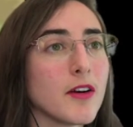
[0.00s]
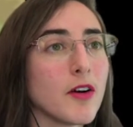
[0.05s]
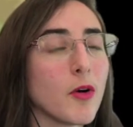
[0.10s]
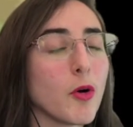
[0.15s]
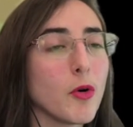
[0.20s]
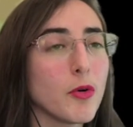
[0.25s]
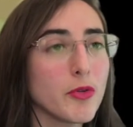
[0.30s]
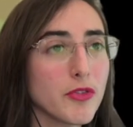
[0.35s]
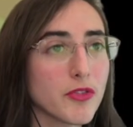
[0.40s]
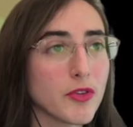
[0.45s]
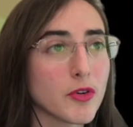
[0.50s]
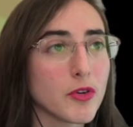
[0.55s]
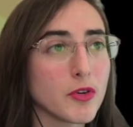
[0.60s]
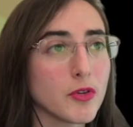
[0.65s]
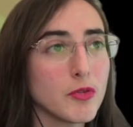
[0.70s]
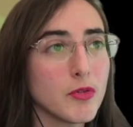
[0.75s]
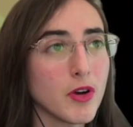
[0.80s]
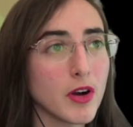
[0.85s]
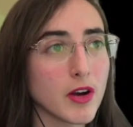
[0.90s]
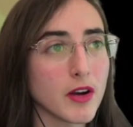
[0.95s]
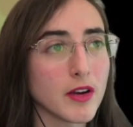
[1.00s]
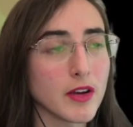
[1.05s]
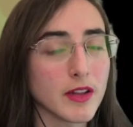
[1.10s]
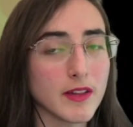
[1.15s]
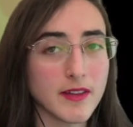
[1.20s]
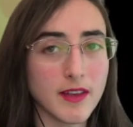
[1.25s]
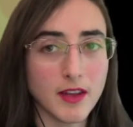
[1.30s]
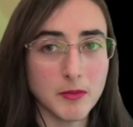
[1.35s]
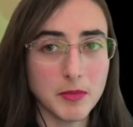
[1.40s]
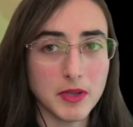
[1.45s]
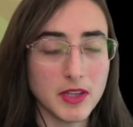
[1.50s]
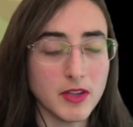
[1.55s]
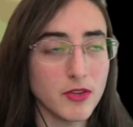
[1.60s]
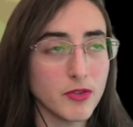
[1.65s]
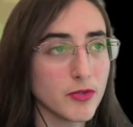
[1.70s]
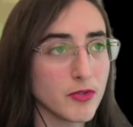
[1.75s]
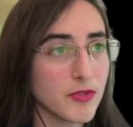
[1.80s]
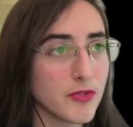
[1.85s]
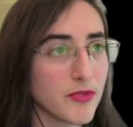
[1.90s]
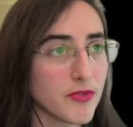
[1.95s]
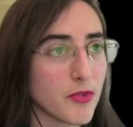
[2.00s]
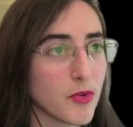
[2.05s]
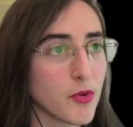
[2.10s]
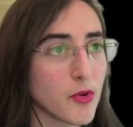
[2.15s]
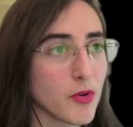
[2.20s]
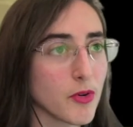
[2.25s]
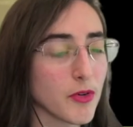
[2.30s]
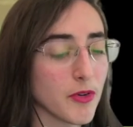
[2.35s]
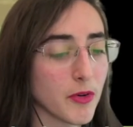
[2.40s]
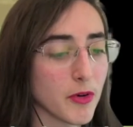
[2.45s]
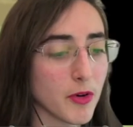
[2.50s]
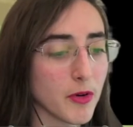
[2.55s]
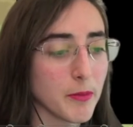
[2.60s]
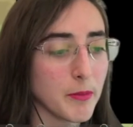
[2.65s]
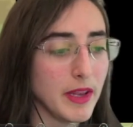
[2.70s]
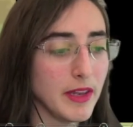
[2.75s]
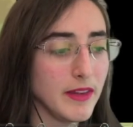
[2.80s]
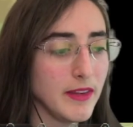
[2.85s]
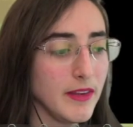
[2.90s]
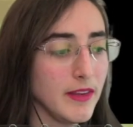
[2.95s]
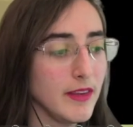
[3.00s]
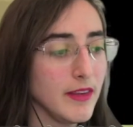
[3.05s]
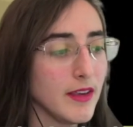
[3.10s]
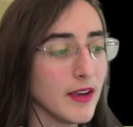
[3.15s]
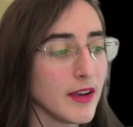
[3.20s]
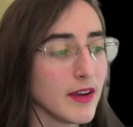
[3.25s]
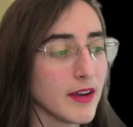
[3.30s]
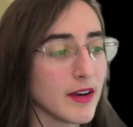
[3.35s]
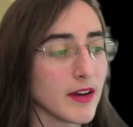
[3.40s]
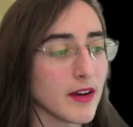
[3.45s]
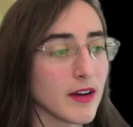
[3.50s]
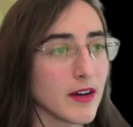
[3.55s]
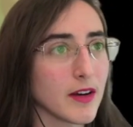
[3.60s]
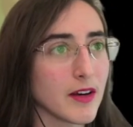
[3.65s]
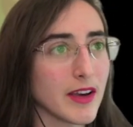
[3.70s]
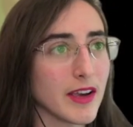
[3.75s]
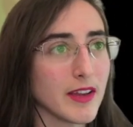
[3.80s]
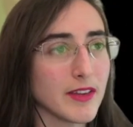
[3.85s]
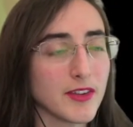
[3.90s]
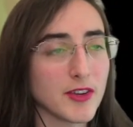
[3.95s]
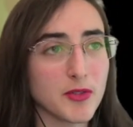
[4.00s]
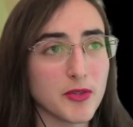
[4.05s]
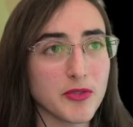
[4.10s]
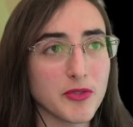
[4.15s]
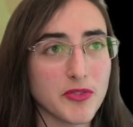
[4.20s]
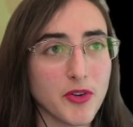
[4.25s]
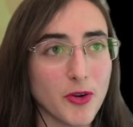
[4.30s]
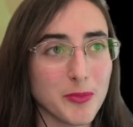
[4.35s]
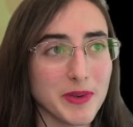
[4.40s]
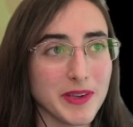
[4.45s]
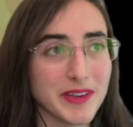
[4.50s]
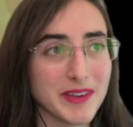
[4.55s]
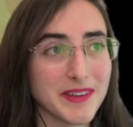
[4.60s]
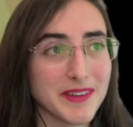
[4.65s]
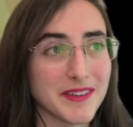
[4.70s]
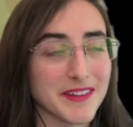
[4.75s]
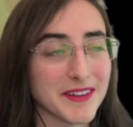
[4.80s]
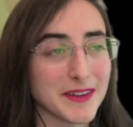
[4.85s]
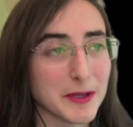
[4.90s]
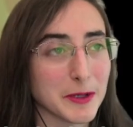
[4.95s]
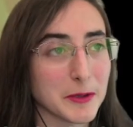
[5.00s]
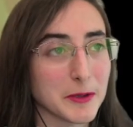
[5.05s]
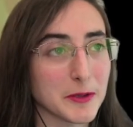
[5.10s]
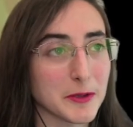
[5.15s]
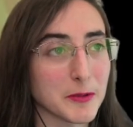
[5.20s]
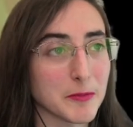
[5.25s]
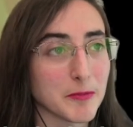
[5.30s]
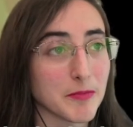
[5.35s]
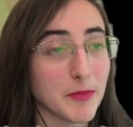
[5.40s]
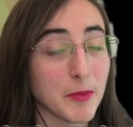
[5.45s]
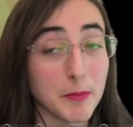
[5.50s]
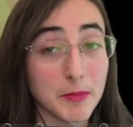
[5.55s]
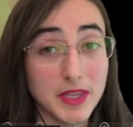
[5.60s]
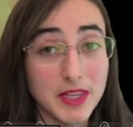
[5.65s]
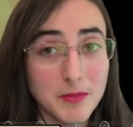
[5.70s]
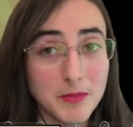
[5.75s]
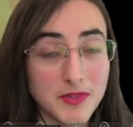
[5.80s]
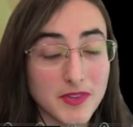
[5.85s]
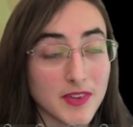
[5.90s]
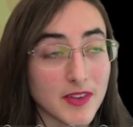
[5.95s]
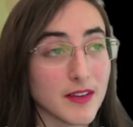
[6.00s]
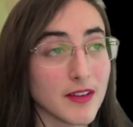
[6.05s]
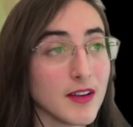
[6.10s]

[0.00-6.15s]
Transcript: Also, it can be used for many heterophobic memes.